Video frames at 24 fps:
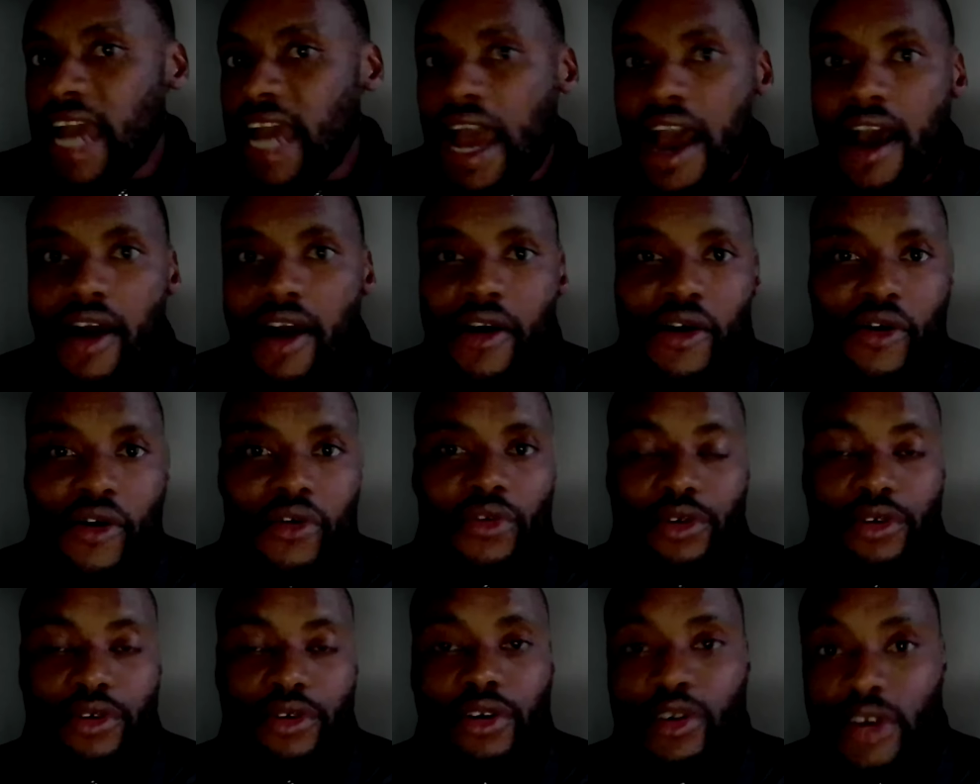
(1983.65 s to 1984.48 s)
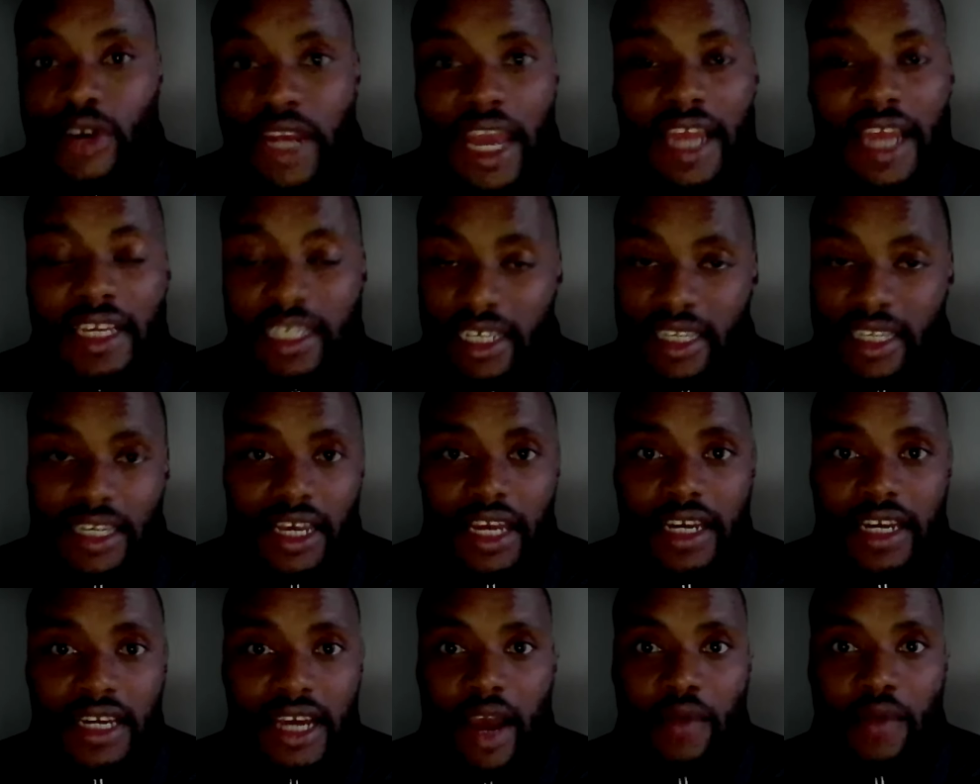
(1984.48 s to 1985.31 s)
now create an
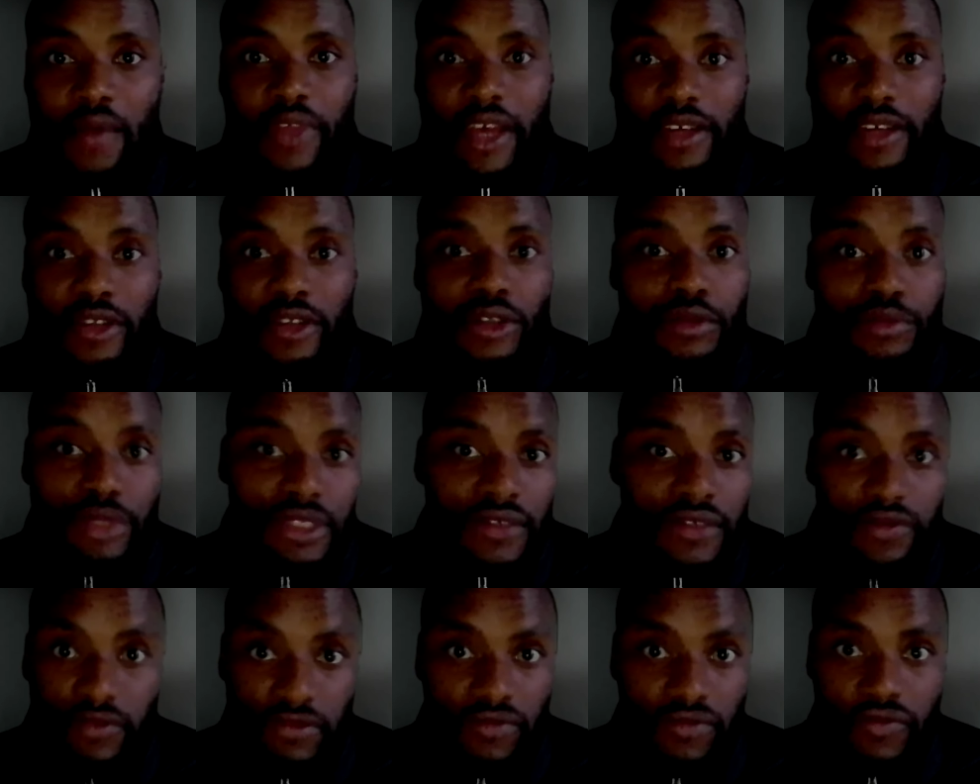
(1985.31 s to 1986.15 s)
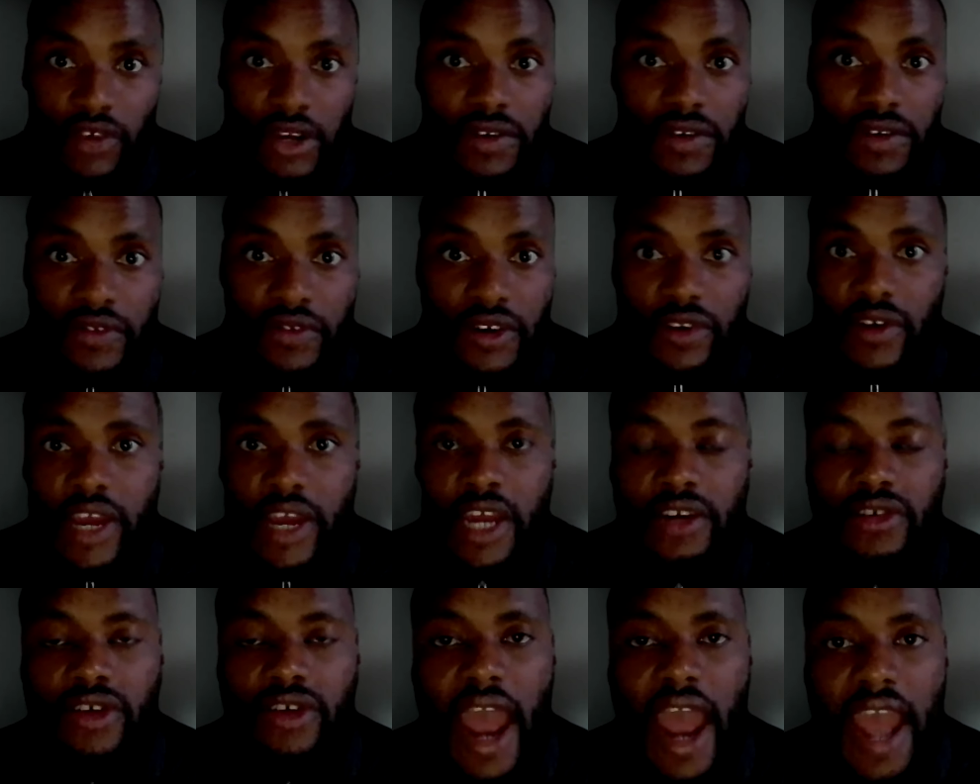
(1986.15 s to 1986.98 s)
income that could be very, very
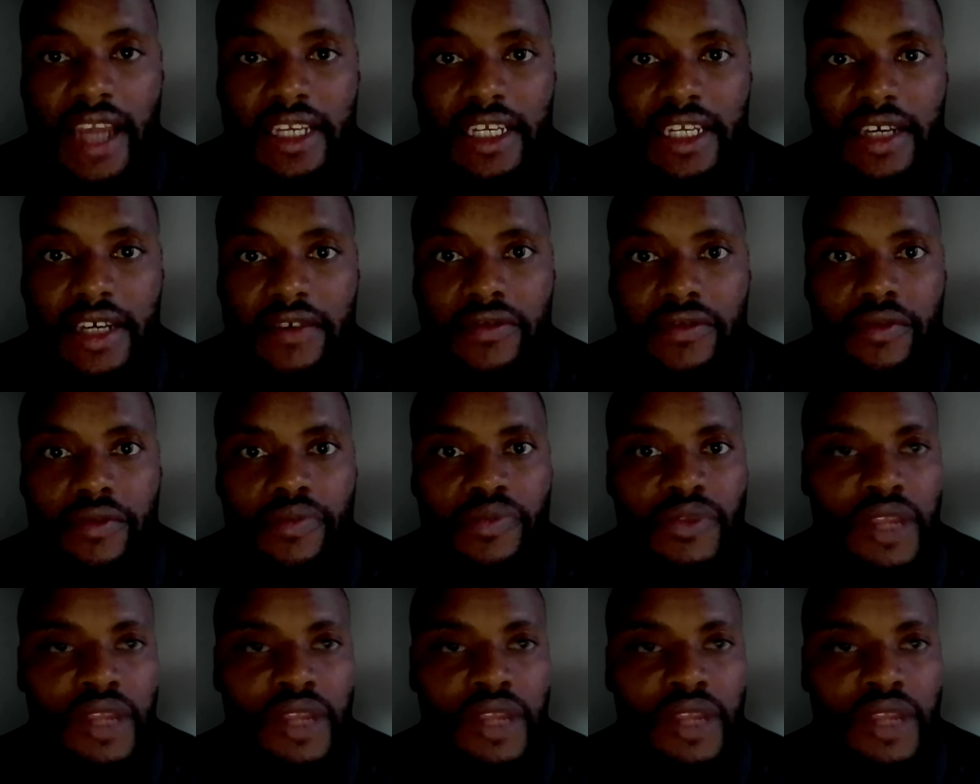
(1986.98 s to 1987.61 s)
attractive.